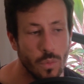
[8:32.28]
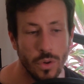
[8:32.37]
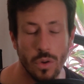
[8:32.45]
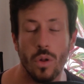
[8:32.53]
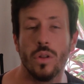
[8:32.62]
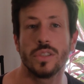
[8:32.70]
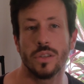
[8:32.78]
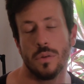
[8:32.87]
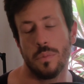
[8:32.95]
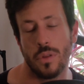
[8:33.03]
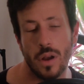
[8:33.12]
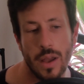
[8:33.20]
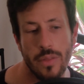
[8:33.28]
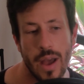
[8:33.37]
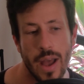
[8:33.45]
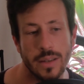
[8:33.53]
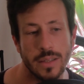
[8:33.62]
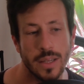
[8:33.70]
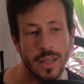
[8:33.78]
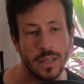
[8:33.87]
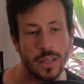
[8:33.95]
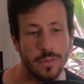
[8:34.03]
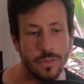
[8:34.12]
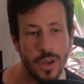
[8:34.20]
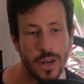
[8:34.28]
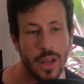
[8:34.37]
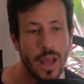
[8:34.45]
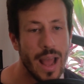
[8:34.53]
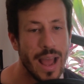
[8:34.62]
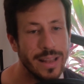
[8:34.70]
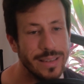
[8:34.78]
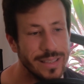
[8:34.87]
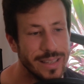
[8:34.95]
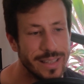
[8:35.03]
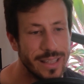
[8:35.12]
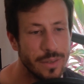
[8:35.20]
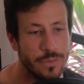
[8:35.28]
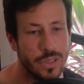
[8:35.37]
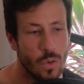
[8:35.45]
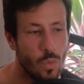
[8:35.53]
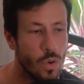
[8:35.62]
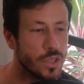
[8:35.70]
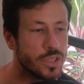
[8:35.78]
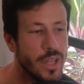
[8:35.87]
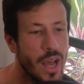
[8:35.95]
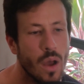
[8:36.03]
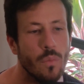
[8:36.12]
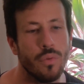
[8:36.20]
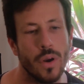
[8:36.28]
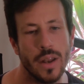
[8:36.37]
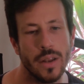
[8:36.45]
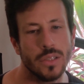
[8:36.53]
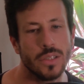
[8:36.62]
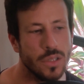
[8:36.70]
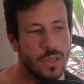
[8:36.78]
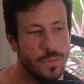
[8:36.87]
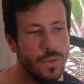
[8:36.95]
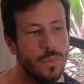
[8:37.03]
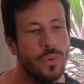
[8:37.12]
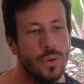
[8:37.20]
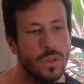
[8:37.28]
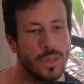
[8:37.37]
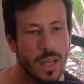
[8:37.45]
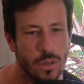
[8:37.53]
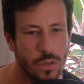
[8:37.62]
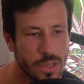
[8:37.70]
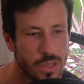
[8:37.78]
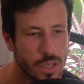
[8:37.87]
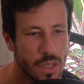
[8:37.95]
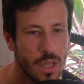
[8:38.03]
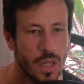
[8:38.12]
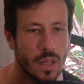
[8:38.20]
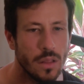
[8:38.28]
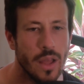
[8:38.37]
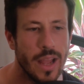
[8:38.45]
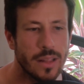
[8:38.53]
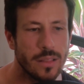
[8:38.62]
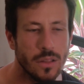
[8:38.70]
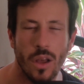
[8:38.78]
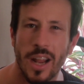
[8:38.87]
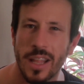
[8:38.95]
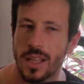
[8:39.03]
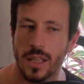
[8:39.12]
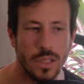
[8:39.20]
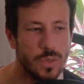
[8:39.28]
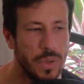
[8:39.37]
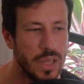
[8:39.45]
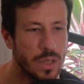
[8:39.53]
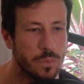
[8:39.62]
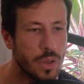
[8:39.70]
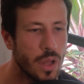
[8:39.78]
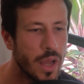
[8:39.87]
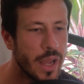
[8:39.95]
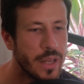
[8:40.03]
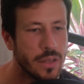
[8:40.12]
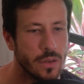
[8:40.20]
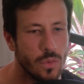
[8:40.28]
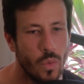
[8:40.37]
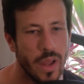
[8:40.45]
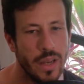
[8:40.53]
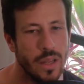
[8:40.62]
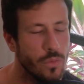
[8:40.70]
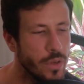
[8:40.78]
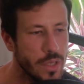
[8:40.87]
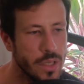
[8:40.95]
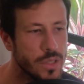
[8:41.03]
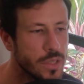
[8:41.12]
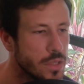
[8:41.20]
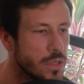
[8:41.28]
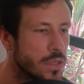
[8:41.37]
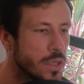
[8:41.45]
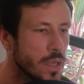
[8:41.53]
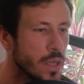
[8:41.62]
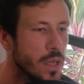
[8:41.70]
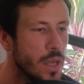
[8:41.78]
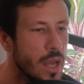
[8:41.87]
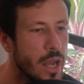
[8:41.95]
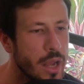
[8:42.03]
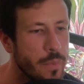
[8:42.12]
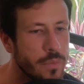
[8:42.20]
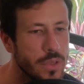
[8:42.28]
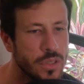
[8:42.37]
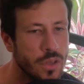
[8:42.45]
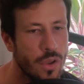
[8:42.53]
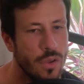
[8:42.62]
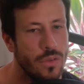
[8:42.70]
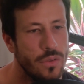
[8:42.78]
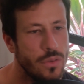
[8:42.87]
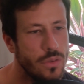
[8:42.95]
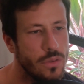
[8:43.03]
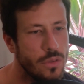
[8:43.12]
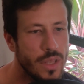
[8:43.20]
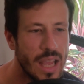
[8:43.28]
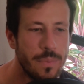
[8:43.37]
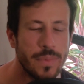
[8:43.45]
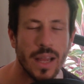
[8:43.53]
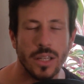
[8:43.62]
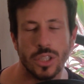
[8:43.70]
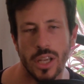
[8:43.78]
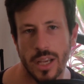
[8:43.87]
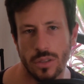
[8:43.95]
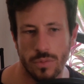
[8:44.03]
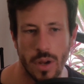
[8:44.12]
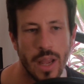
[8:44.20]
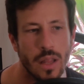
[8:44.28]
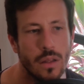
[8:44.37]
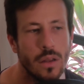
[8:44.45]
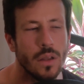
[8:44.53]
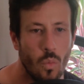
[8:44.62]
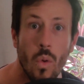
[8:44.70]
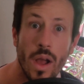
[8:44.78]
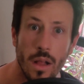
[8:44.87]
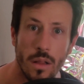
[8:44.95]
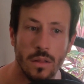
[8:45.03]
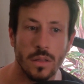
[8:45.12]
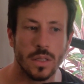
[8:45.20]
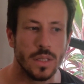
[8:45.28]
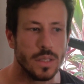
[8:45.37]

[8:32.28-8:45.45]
would also apply that converter and it gives a washed out brightness to the viewport that looks like the lighting is being applied when it really isn't. Um, so you keep that checked, right? Well,